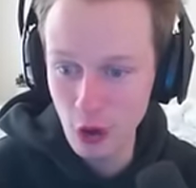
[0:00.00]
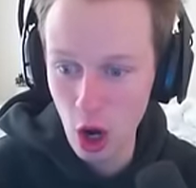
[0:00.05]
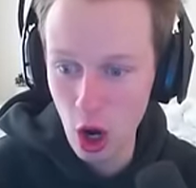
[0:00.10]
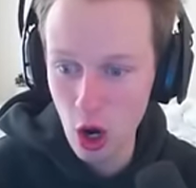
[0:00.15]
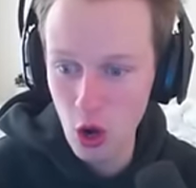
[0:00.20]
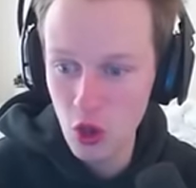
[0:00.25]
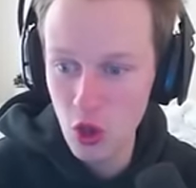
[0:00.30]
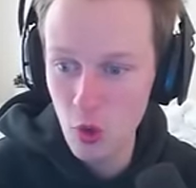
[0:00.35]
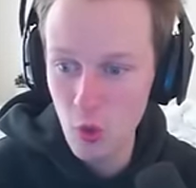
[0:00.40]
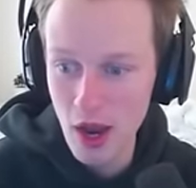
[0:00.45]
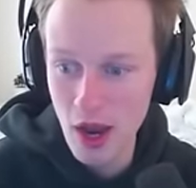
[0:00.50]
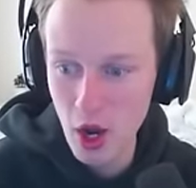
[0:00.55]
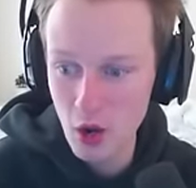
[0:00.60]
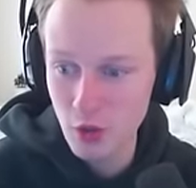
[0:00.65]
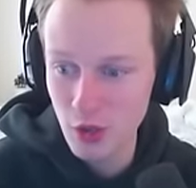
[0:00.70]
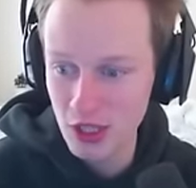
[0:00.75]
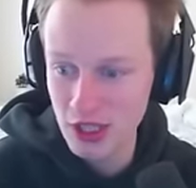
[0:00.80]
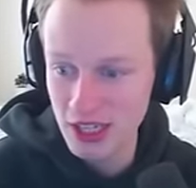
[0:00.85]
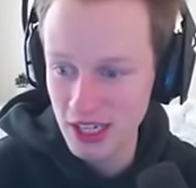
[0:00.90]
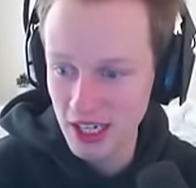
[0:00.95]
all the way
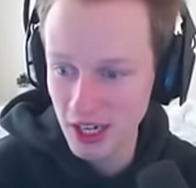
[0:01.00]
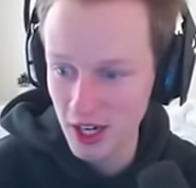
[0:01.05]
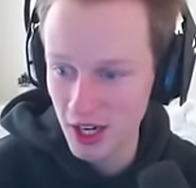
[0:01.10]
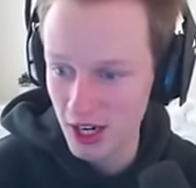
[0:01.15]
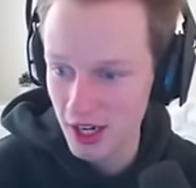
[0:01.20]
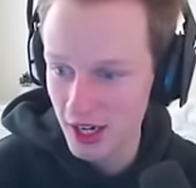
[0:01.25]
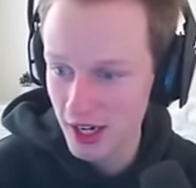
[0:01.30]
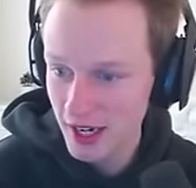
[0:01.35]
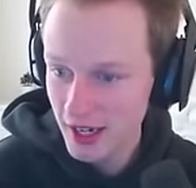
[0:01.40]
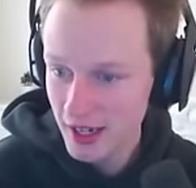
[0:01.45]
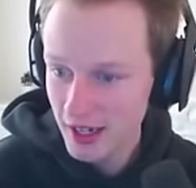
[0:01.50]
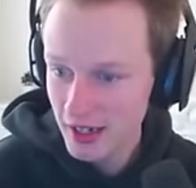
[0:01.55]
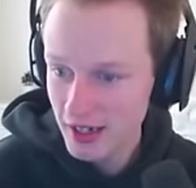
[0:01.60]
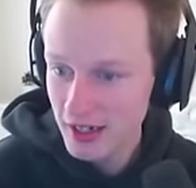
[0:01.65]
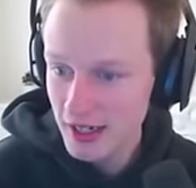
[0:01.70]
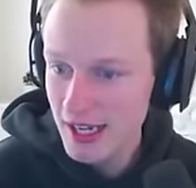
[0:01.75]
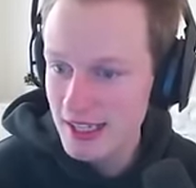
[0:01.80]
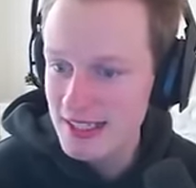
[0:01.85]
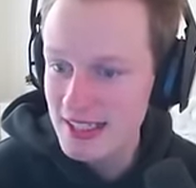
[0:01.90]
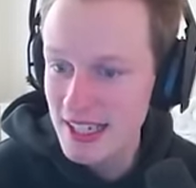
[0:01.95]
over here?
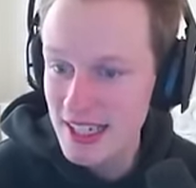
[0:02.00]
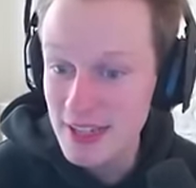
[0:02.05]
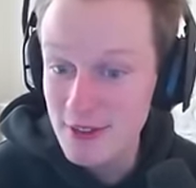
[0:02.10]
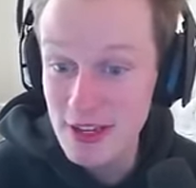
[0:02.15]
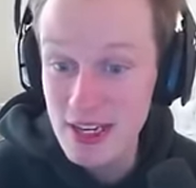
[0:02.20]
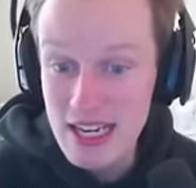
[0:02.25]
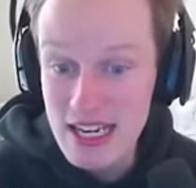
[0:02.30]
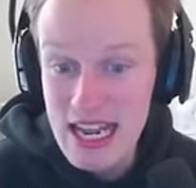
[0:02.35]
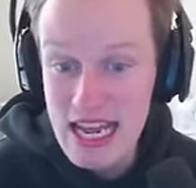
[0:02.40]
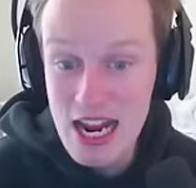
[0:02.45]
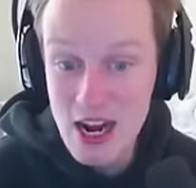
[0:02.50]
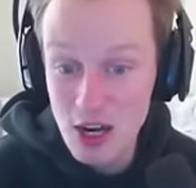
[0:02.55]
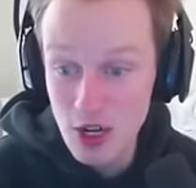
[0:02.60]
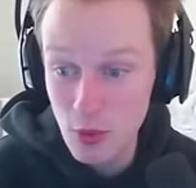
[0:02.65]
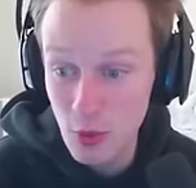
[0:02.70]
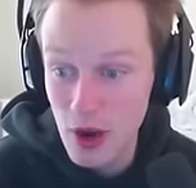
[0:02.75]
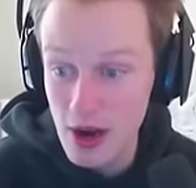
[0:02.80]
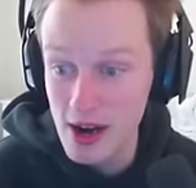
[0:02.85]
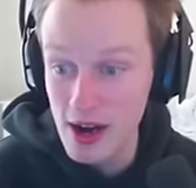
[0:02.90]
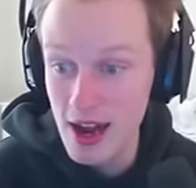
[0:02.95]
It's not even near
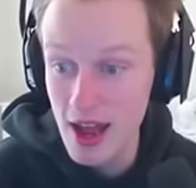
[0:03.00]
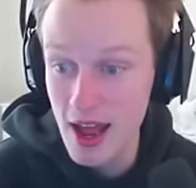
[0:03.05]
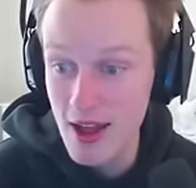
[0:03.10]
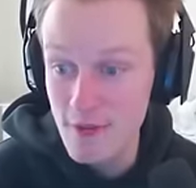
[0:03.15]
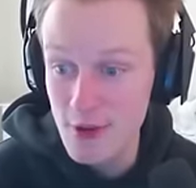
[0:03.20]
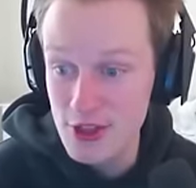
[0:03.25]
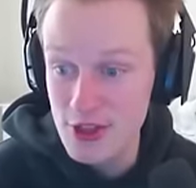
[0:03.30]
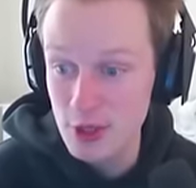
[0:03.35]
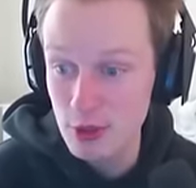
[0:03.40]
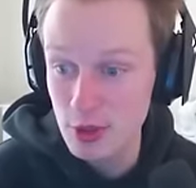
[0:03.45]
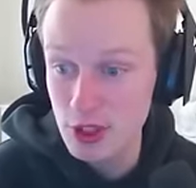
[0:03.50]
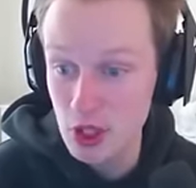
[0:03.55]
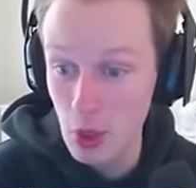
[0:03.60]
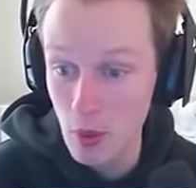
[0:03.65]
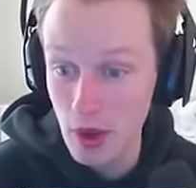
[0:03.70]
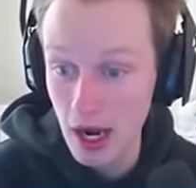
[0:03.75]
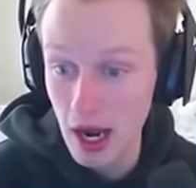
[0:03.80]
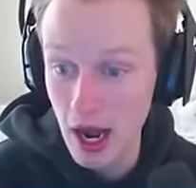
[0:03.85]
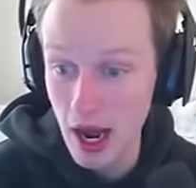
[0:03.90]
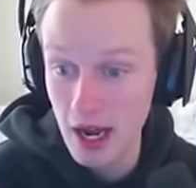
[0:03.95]
where everything was
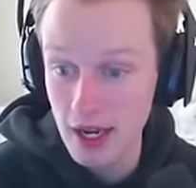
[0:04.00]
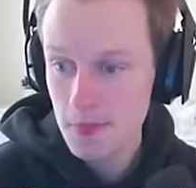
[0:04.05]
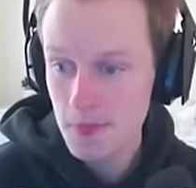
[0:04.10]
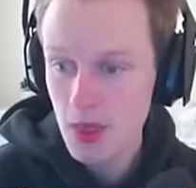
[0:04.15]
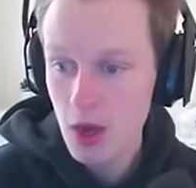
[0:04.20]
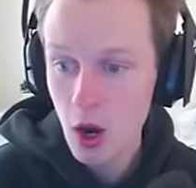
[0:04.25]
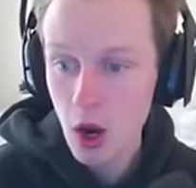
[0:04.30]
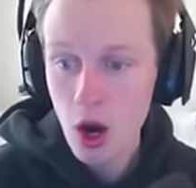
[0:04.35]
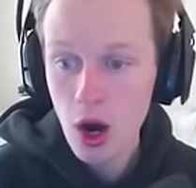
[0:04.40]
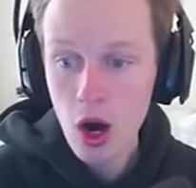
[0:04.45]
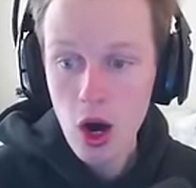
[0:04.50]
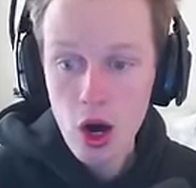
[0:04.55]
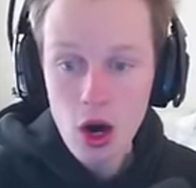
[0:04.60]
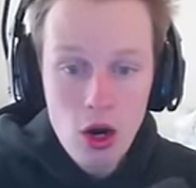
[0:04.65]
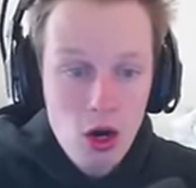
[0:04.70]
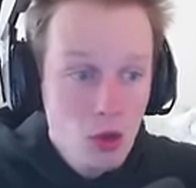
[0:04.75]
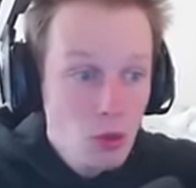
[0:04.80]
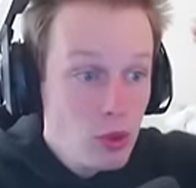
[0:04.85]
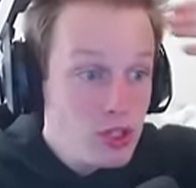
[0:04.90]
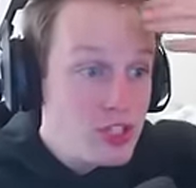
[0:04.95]
going on.
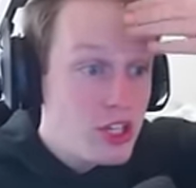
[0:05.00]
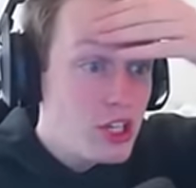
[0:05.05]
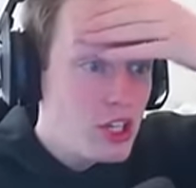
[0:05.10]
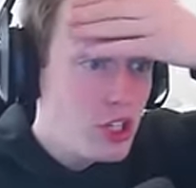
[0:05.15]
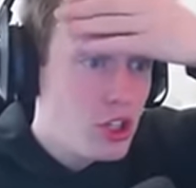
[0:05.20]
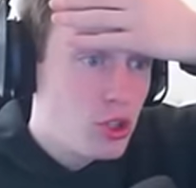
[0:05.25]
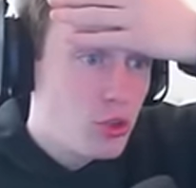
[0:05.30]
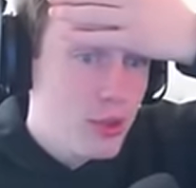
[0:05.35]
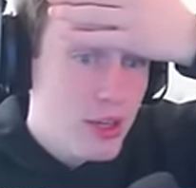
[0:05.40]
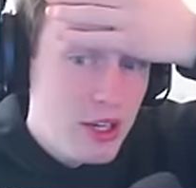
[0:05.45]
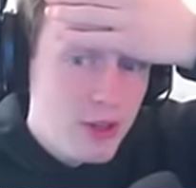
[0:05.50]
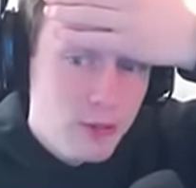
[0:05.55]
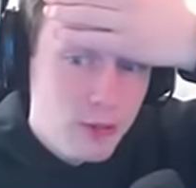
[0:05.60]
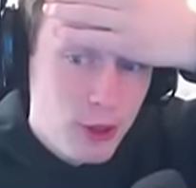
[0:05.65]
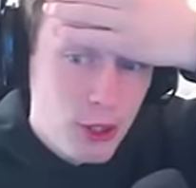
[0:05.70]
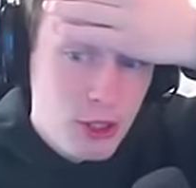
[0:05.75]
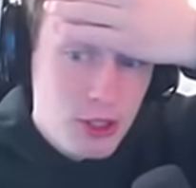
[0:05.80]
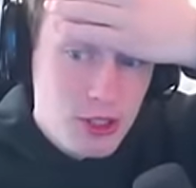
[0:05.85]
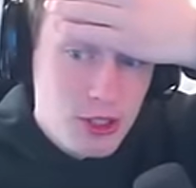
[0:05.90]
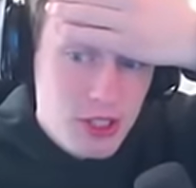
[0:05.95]
Was it
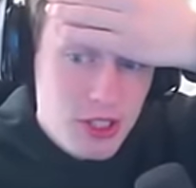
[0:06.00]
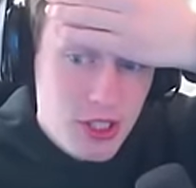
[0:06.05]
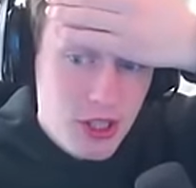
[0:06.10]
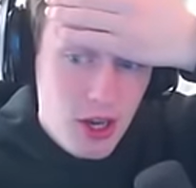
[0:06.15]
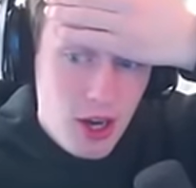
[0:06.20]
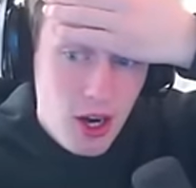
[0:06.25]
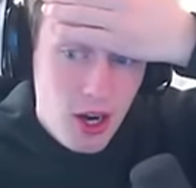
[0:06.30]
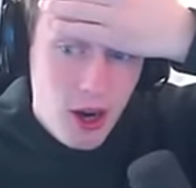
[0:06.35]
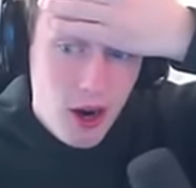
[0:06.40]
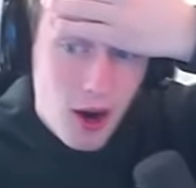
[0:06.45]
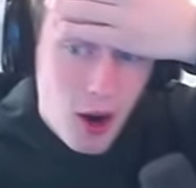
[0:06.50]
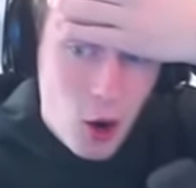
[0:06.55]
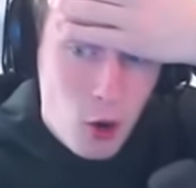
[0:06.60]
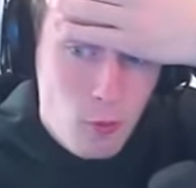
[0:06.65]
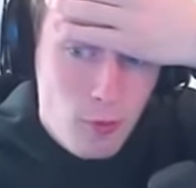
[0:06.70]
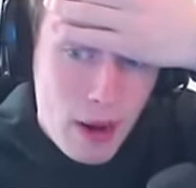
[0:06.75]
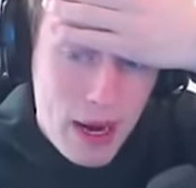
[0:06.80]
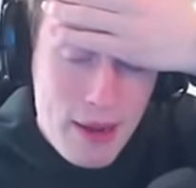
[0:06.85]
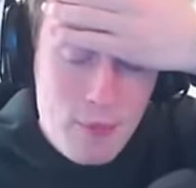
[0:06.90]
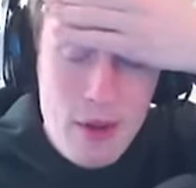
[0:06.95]
griefers? Oh
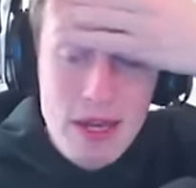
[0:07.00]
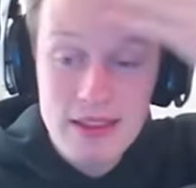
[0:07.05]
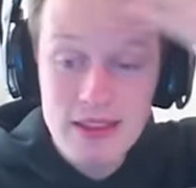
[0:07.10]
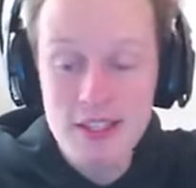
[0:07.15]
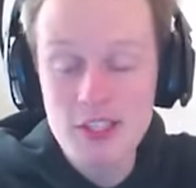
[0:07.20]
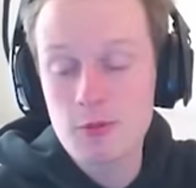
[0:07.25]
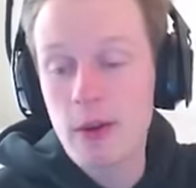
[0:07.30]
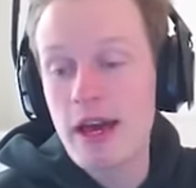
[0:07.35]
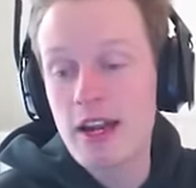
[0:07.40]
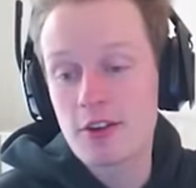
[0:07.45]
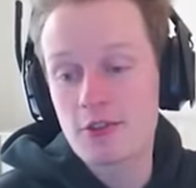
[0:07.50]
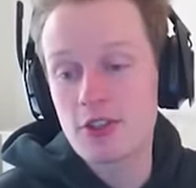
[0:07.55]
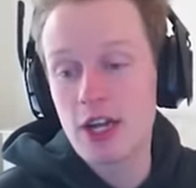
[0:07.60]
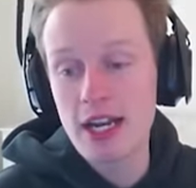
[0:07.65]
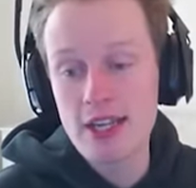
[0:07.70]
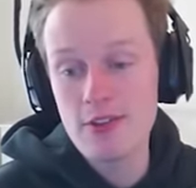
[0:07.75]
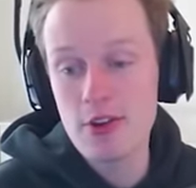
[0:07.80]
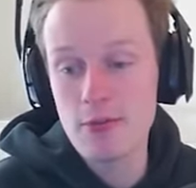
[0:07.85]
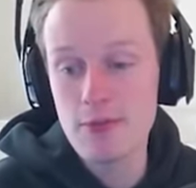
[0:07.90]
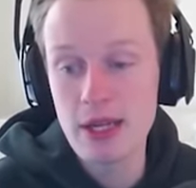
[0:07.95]
my, wait, this might have not
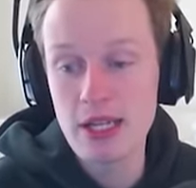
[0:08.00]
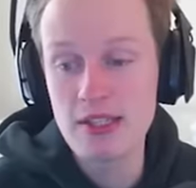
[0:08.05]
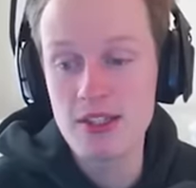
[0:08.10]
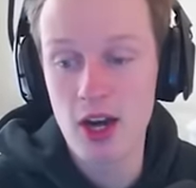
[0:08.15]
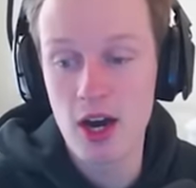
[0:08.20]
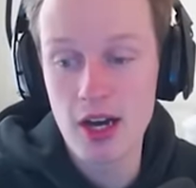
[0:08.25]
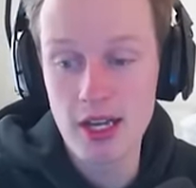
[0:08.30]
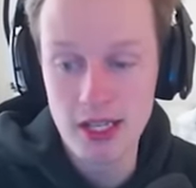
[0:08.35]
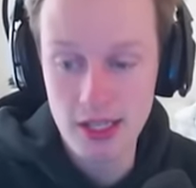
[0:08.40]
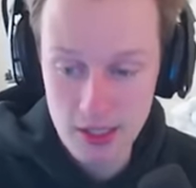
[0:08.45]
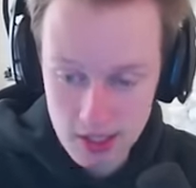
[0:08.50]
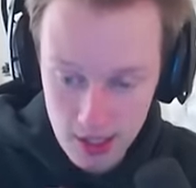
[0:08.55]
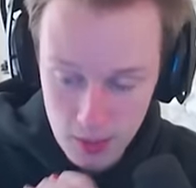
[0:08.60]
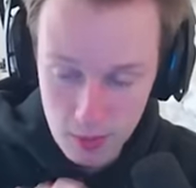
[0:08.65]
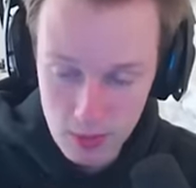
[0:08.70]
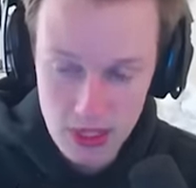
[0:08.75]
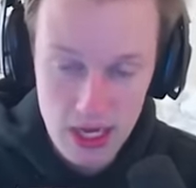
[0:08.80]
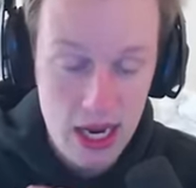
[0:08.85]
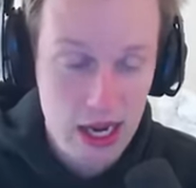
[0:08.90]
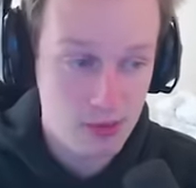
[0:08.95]
even been Doni.
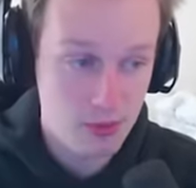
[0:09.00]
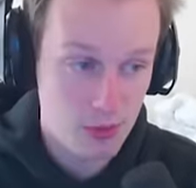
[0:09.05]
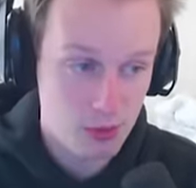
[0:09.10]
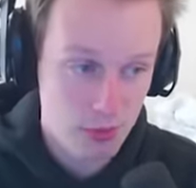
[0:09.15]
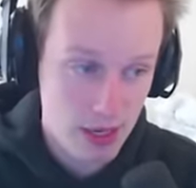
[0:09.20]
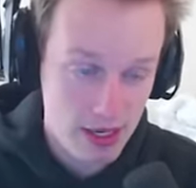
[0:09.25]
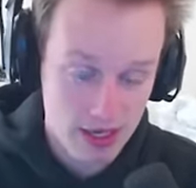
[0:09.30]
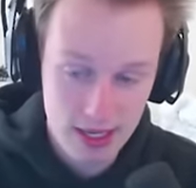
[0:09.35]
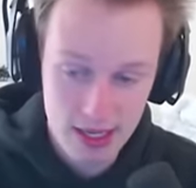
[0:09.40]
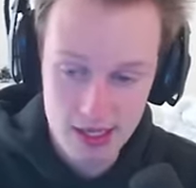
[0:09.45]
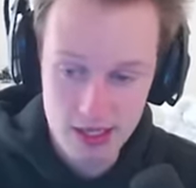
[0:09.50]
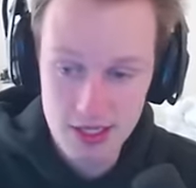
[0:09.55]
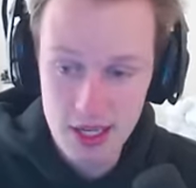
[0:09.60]
Sometimes, right guys,